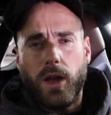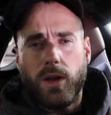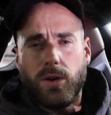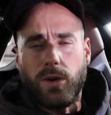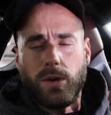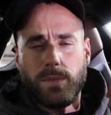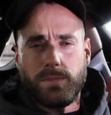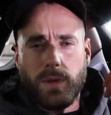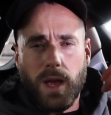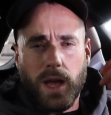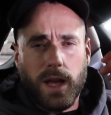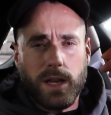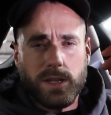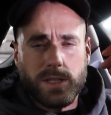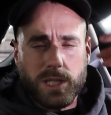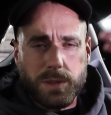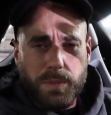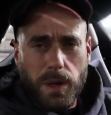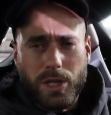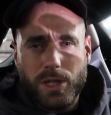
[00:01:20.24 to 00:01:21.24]
got the
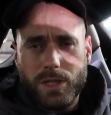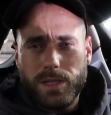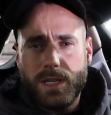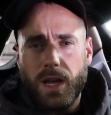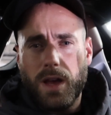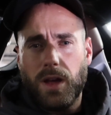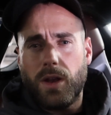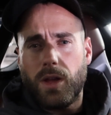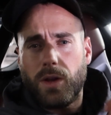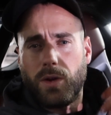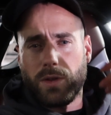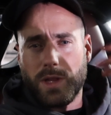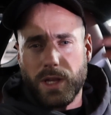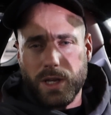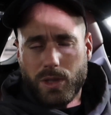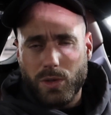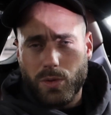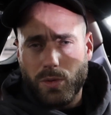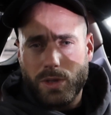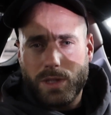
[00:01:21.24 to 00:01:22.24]
suspension done, I got the
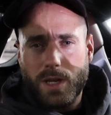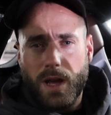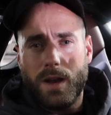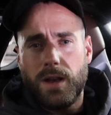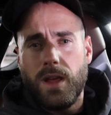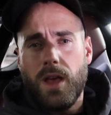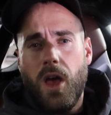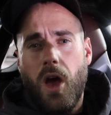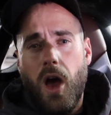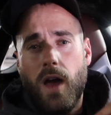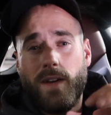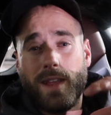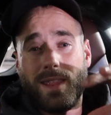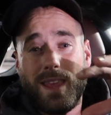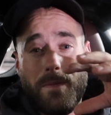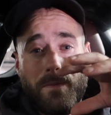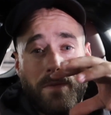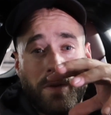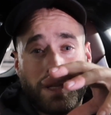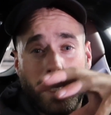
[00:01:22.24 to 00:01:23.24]
exhaust done, I've had
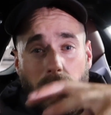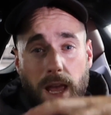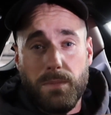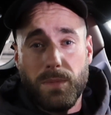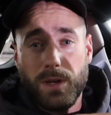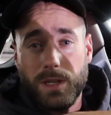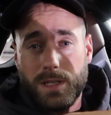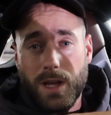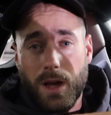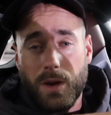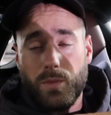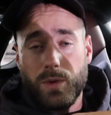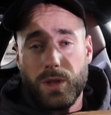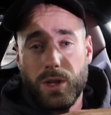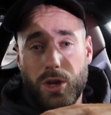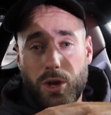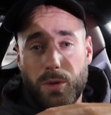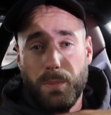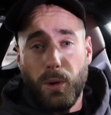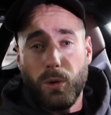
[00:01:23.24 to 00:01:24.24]
the infotainment done with
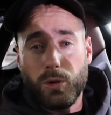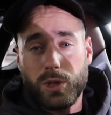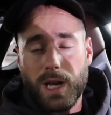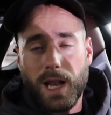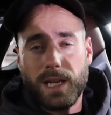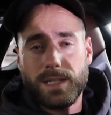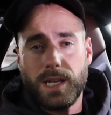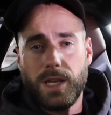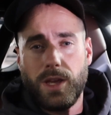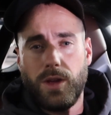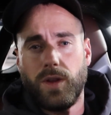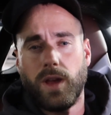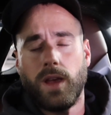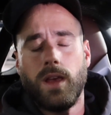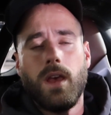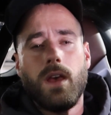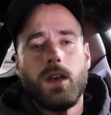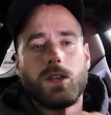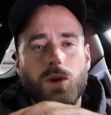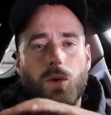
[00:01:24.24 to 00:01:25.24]
the new Porsche Classic unit.
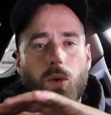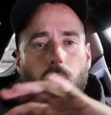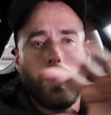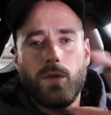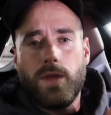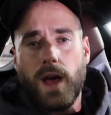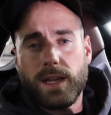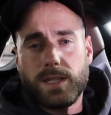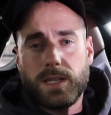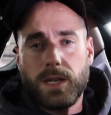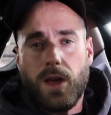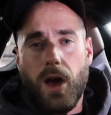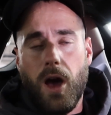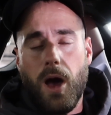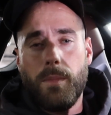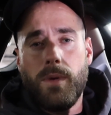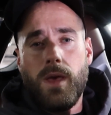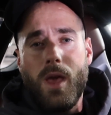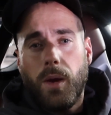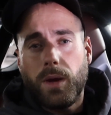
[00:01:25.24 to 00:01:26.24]
So all of that is to
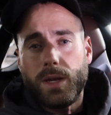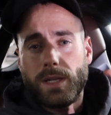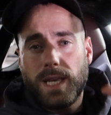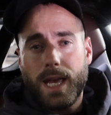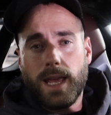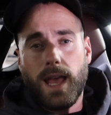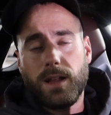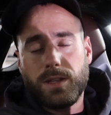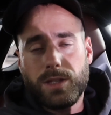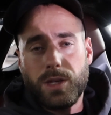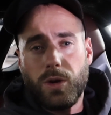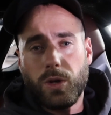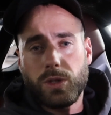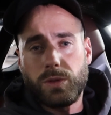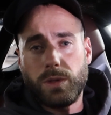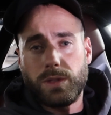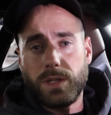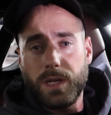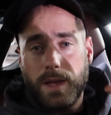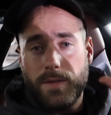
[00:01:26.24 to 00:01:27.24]
come. I'm going to take it out to the
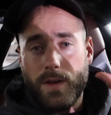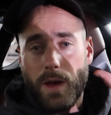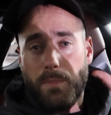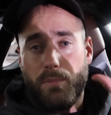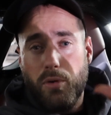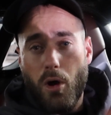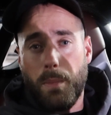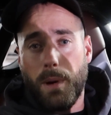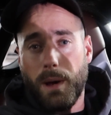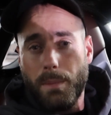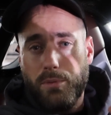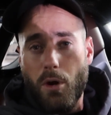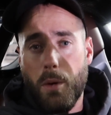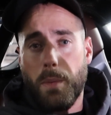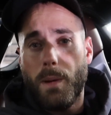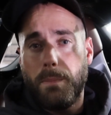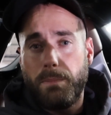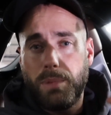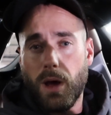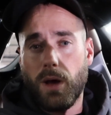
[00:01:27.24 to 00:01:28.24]
Cotswolds and give it a
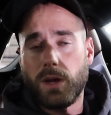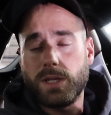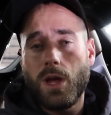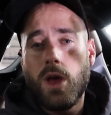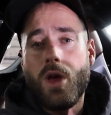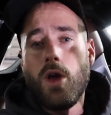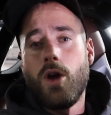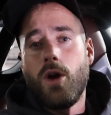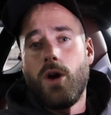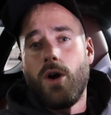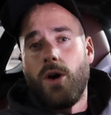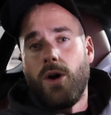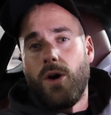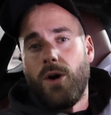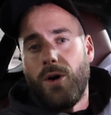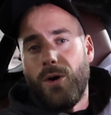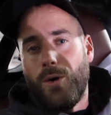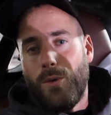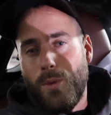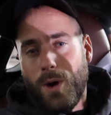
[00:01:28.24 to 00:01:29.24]
proper blast,
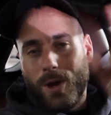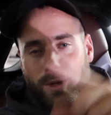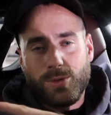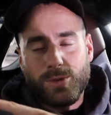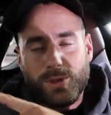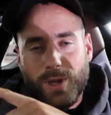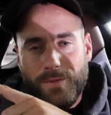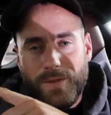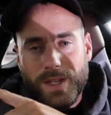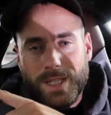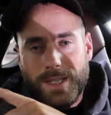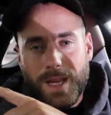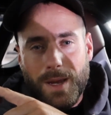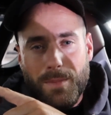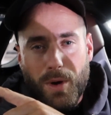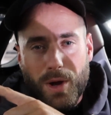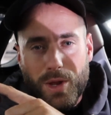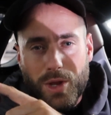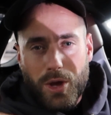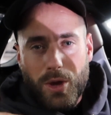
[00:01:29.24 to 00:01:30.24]
whilst also
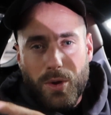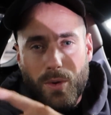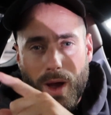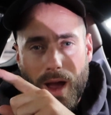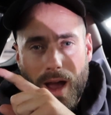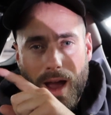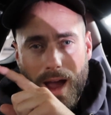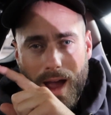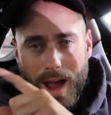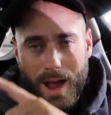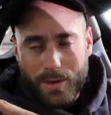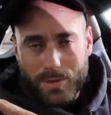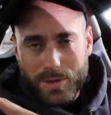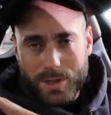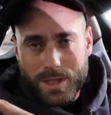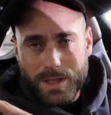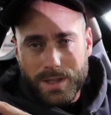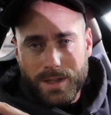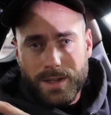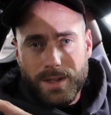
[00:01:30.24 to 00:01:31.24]
visiting my new
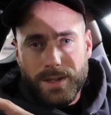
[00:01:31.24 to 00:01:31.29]
house.